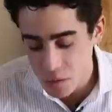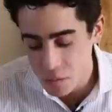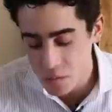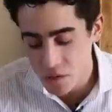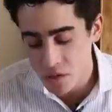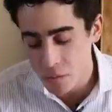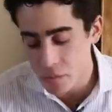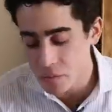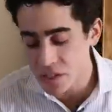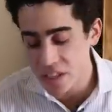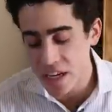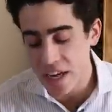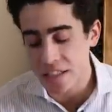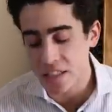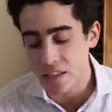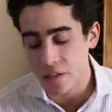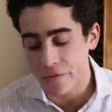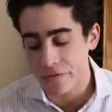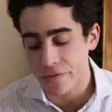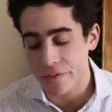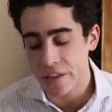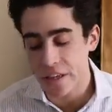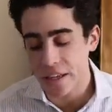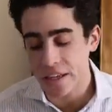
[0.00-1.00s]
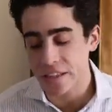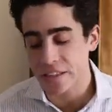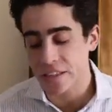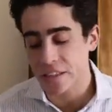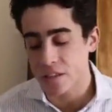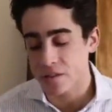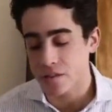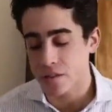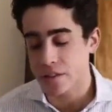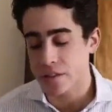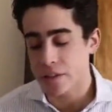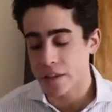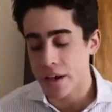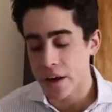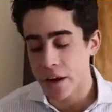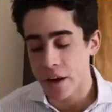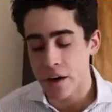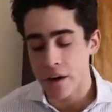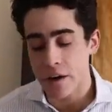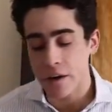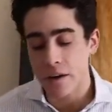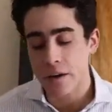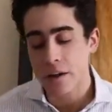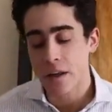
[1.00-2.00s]
some subjective things here and
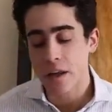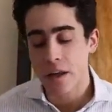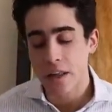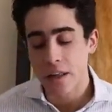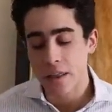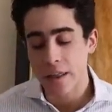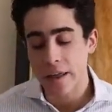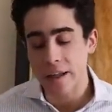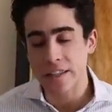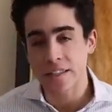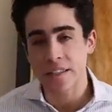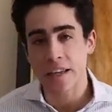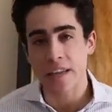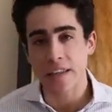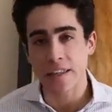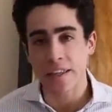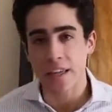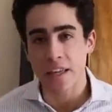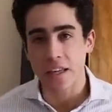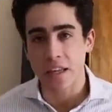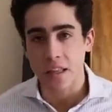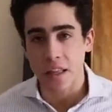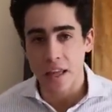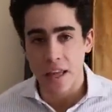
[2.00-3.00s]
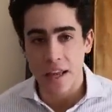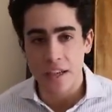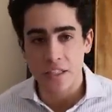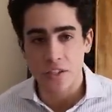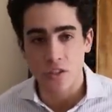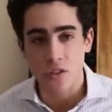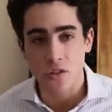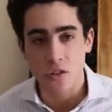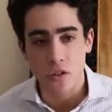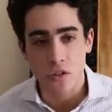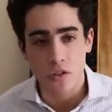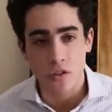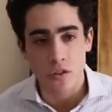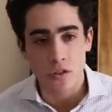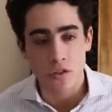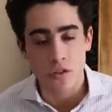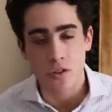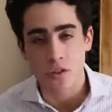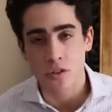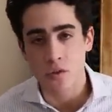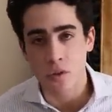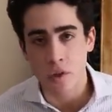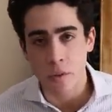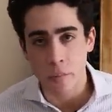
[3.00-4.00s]
there, like taking
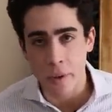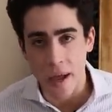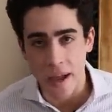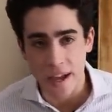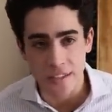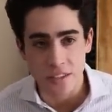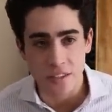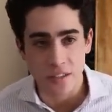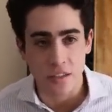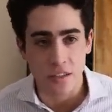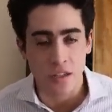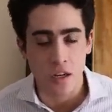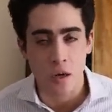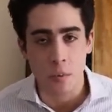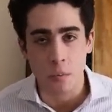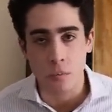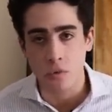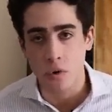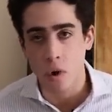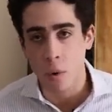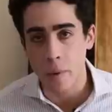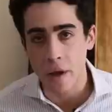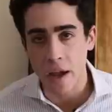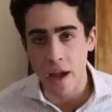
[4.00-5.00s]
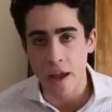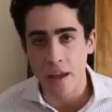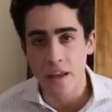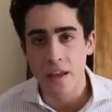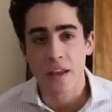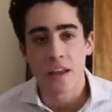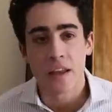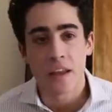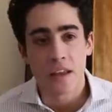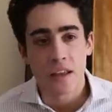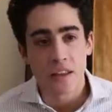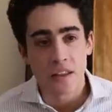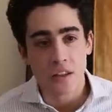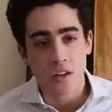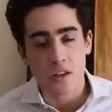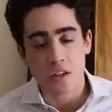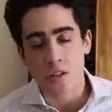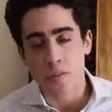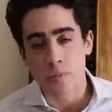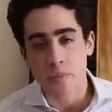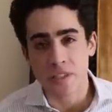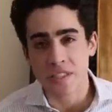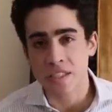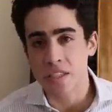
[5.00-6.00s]
glandulars, doing masticum, probiotic.
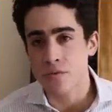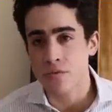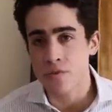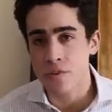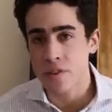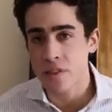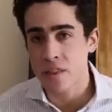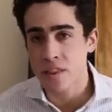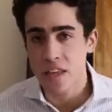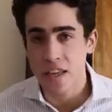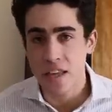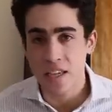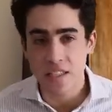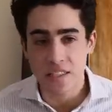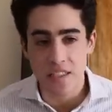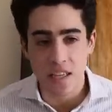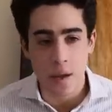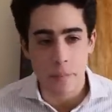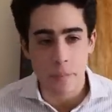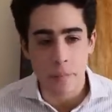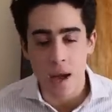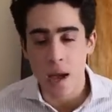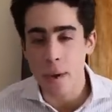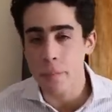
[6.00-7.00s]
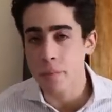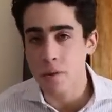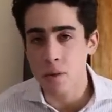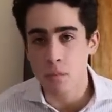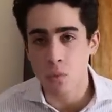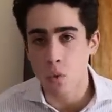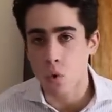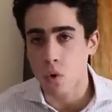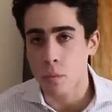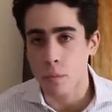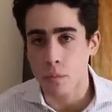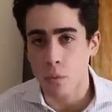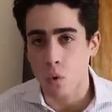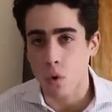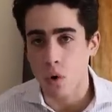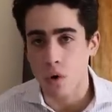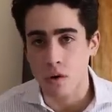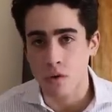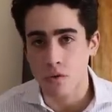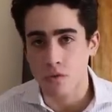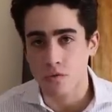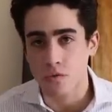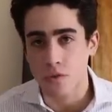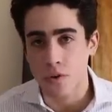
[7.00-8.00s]
There's specific things that might be more
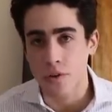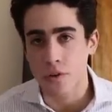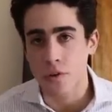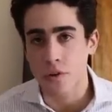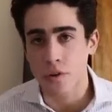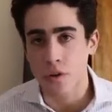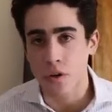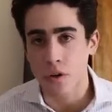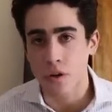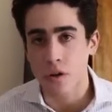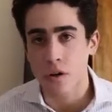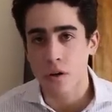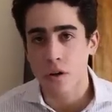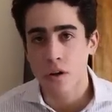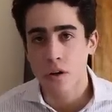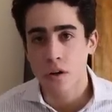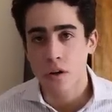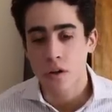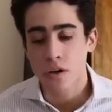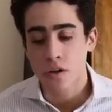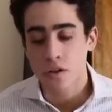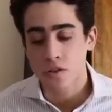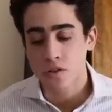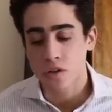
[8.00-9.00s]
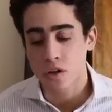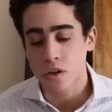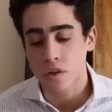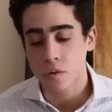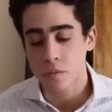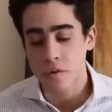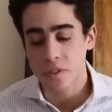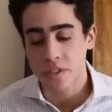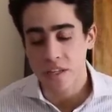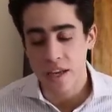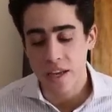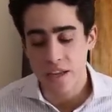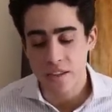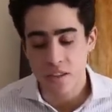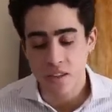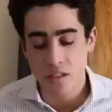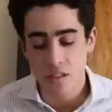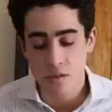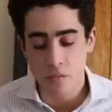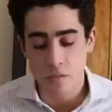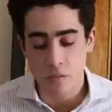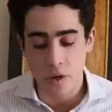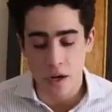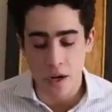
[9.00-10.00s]
important for your
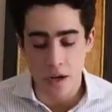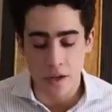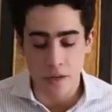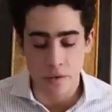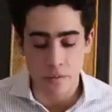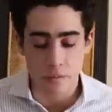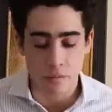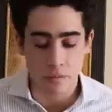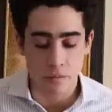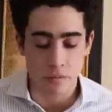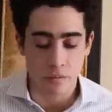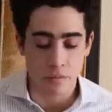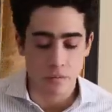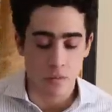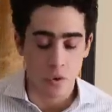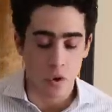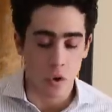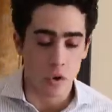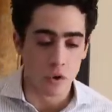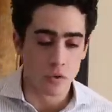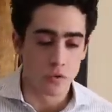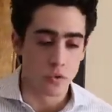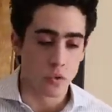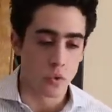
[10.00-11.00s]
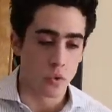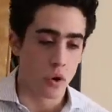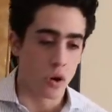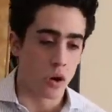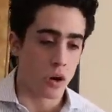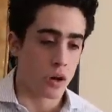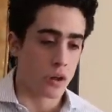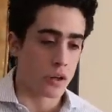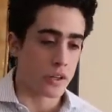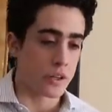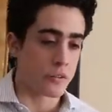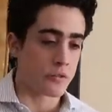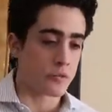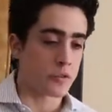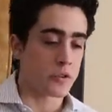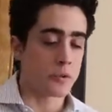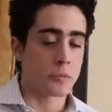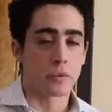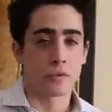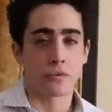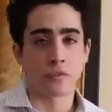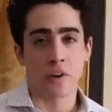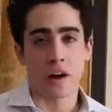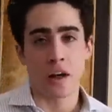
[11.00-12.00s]
circumstances, but overall, if
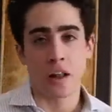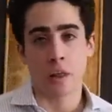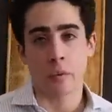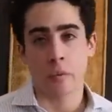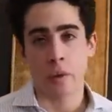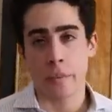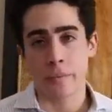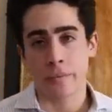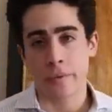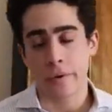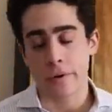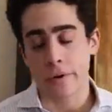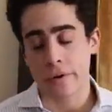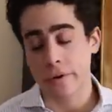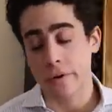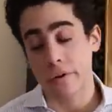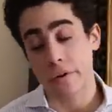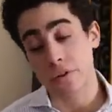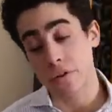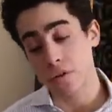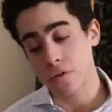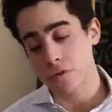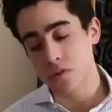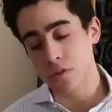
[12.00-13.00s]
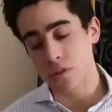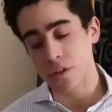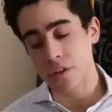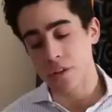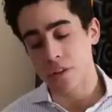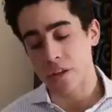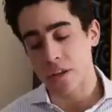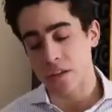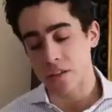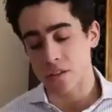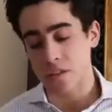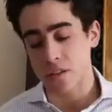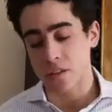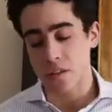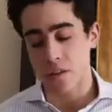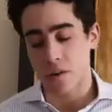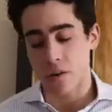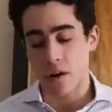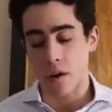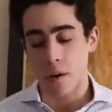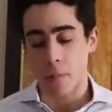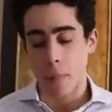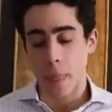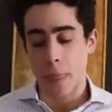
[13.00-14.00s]
people follow my protocol, usually things
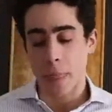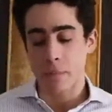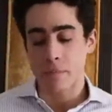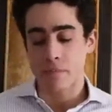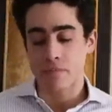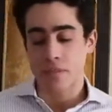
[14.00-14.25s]
clear up.